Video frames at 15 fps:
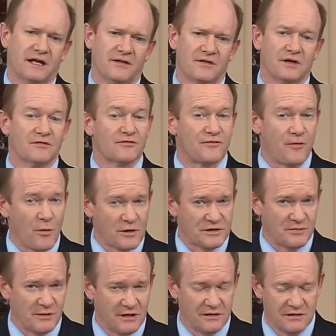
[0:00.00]
and the
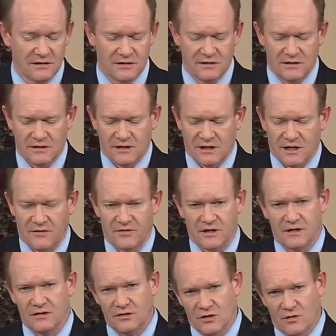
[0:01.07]
enforcement of the
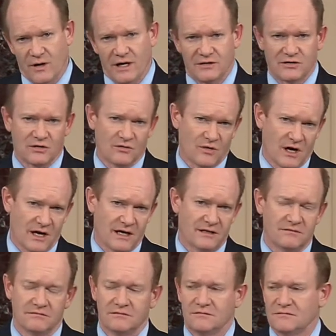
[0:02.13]

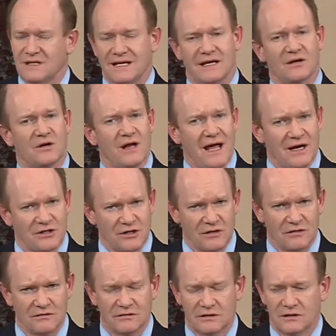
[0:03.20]
U.S.-Iran, the
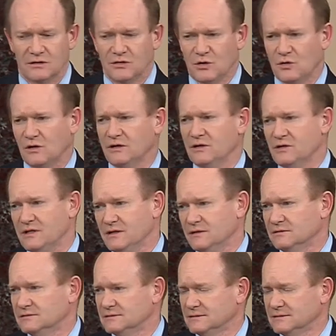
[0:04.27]
international nuclear deal.